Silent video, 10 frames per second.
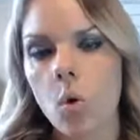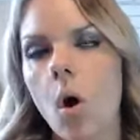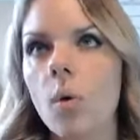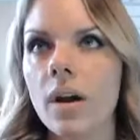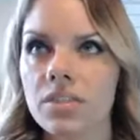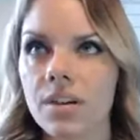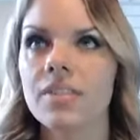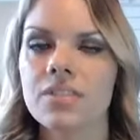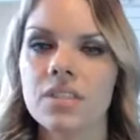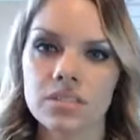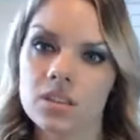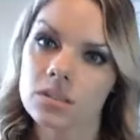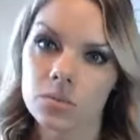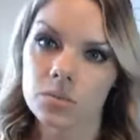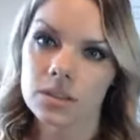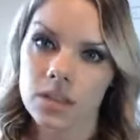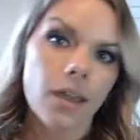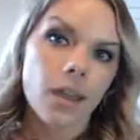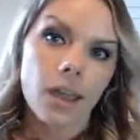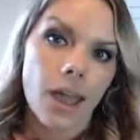oh, I thought that this was
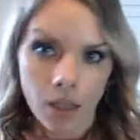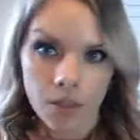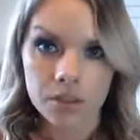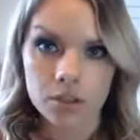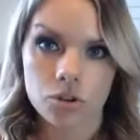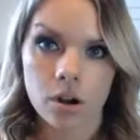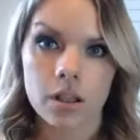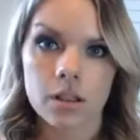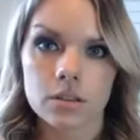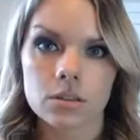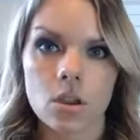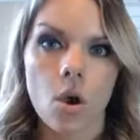health insurance,